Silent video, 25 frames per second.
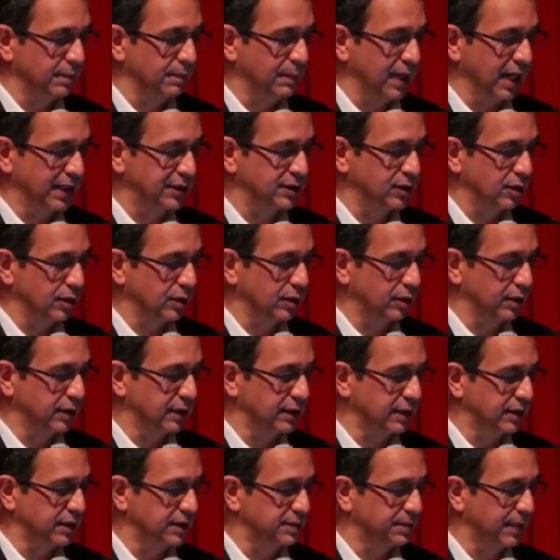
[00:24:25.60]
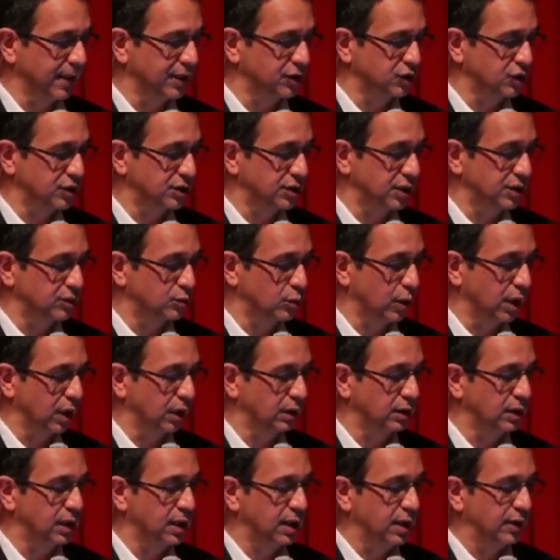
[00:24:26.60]
maxilon in these patients as
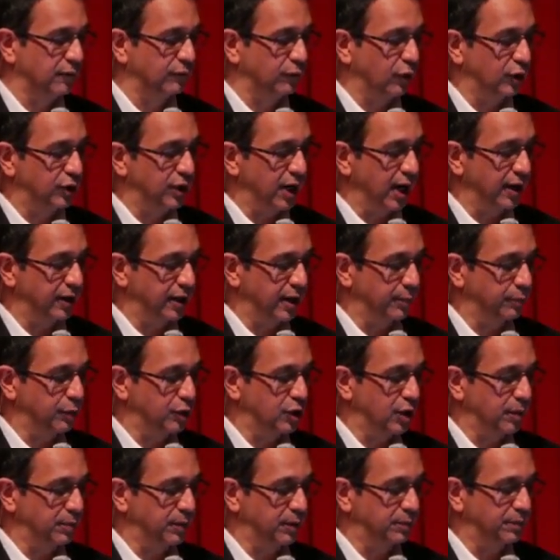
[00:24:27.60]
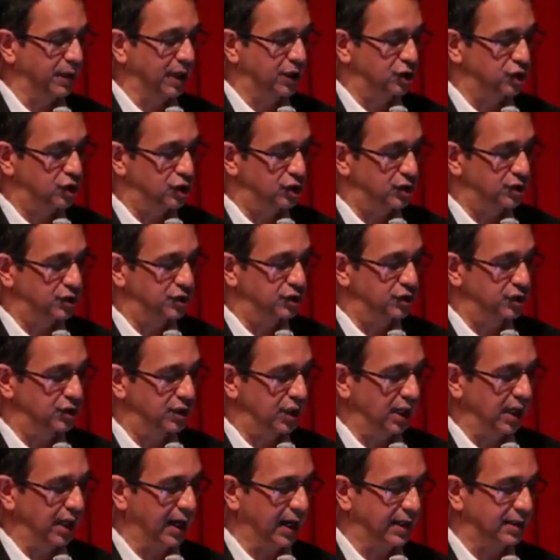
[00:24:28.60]
well. For diarrhea-predominant patients,
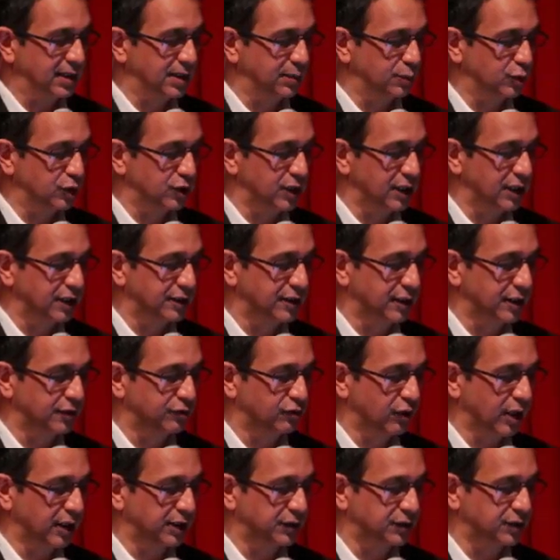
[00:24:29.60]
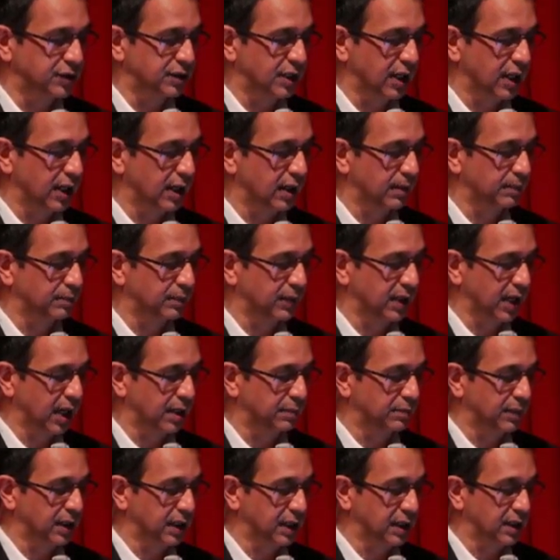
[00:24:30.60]
anti-motility drugs
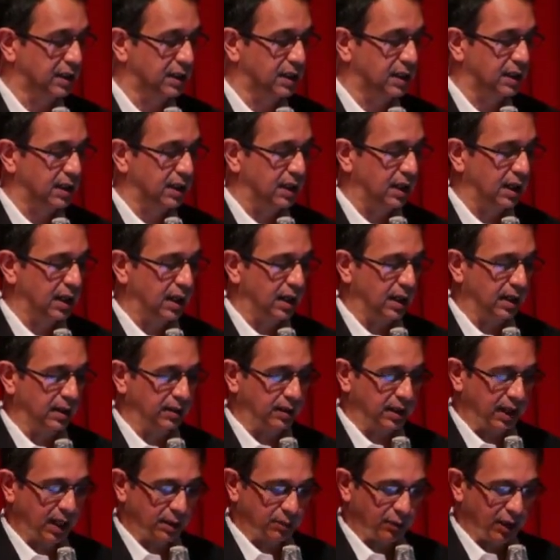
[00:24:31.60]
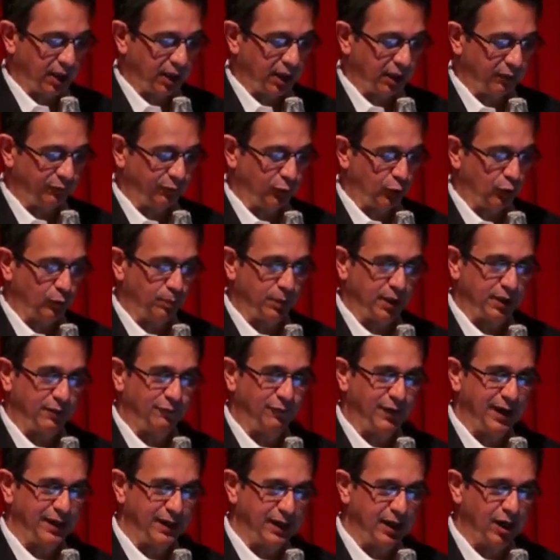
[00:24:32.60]
can be helpful, but
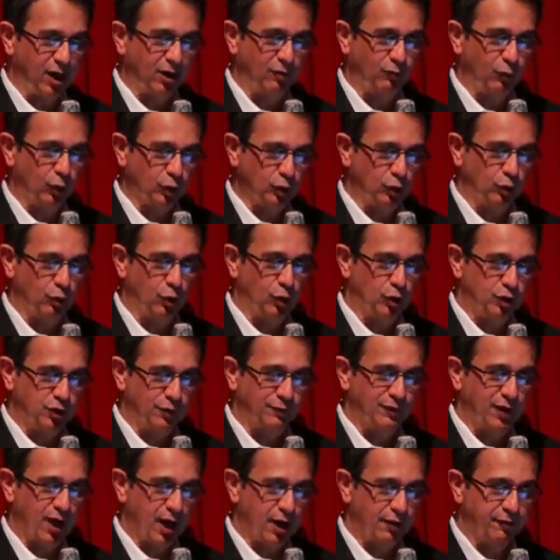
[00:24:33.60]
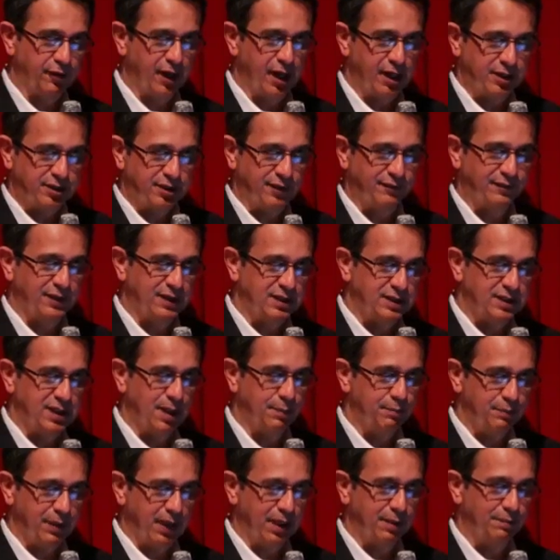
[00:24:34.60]
finding out what the cause of diarrhea is, if it's
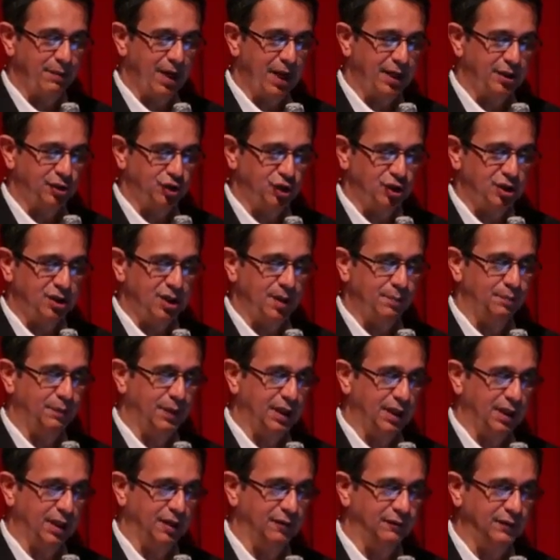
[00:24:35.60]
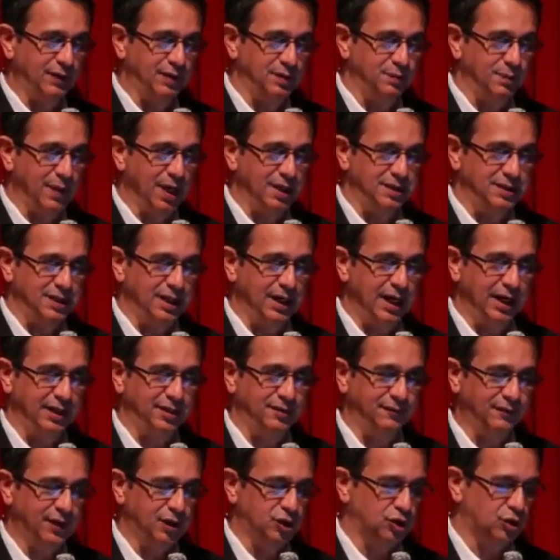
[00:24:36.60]
dumping, manage the dumping, if it's mast cell
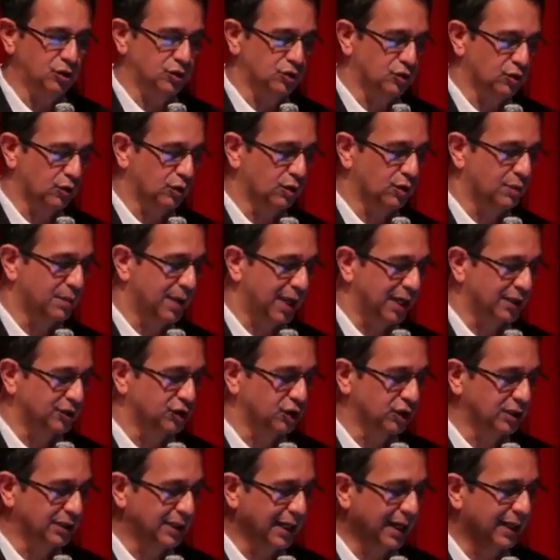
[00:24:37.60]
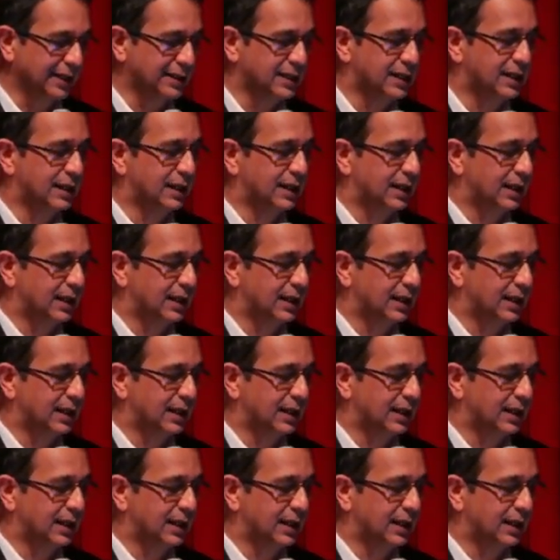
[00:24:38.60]
activation disorder, managing that